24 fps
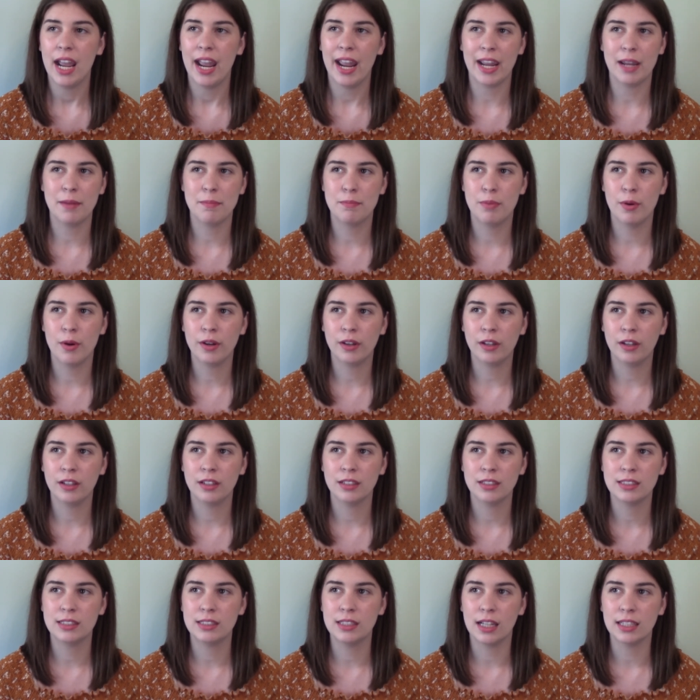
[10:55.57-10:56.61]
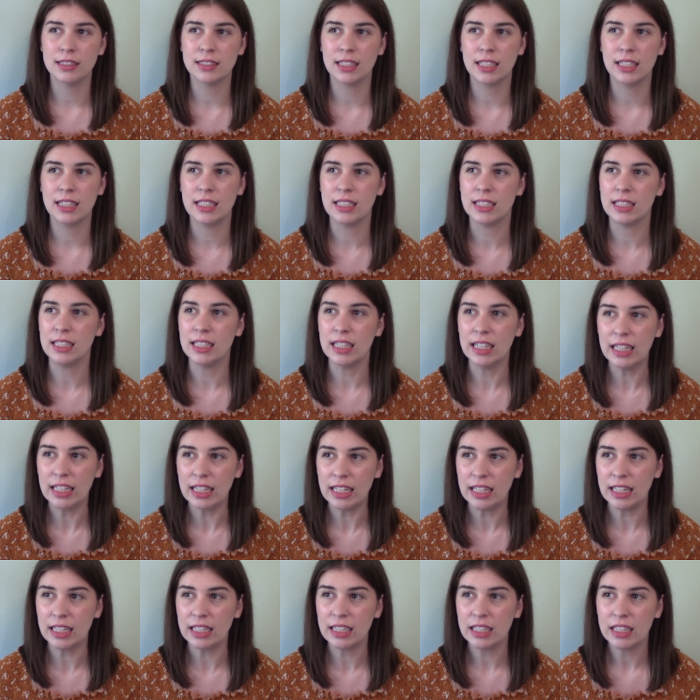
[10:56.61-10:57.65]
A book doesn't
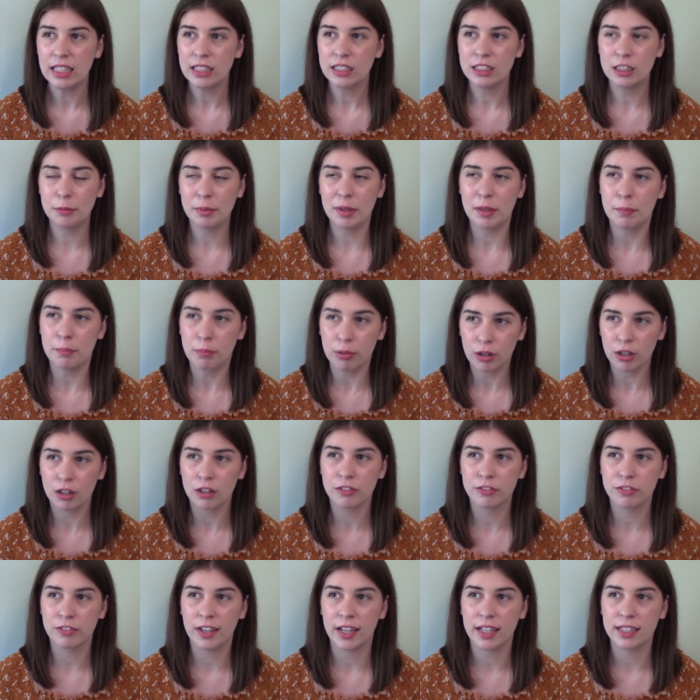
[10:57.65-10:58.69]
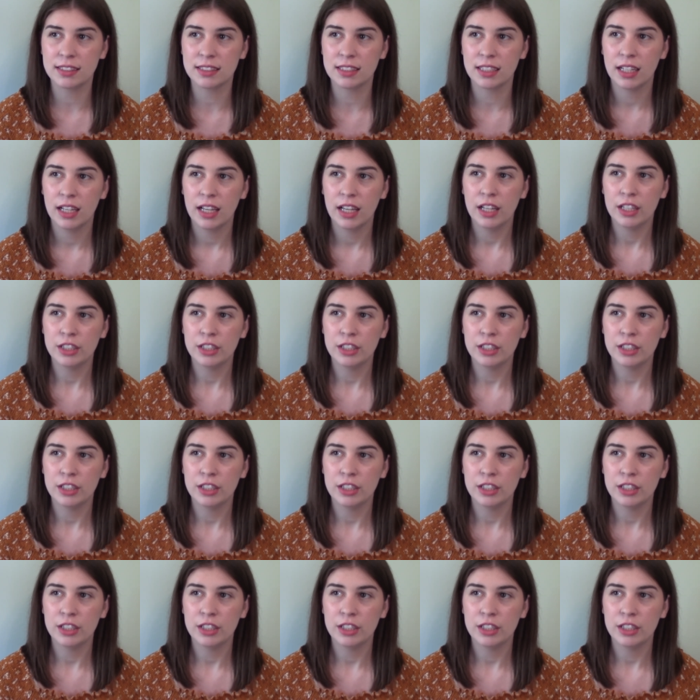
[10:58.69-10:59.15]
need to be perfect